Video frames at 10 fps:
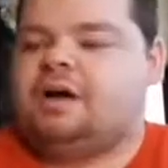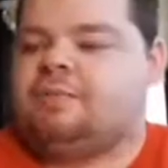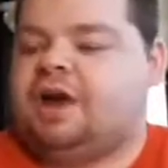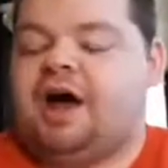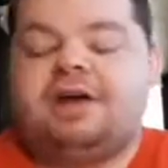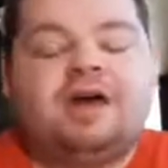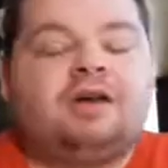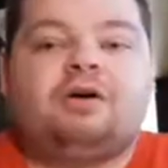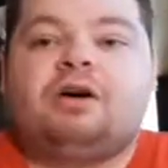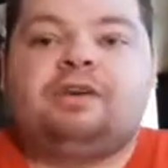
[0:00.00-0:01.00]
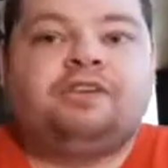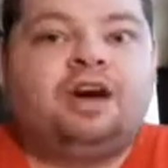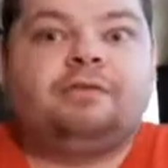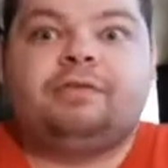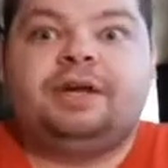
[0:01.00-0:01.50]
But I had a hard
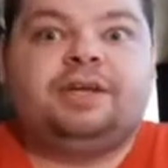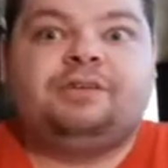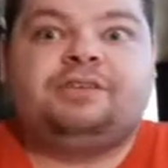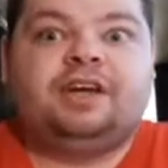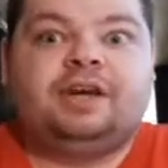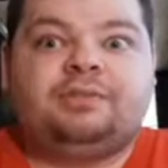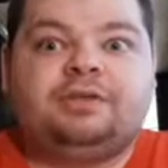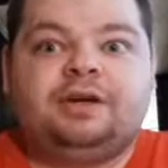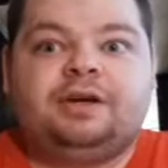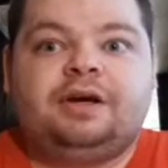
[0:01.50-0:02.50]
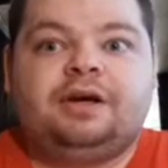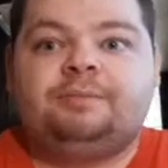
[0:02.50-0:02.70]
time finding this damn thing.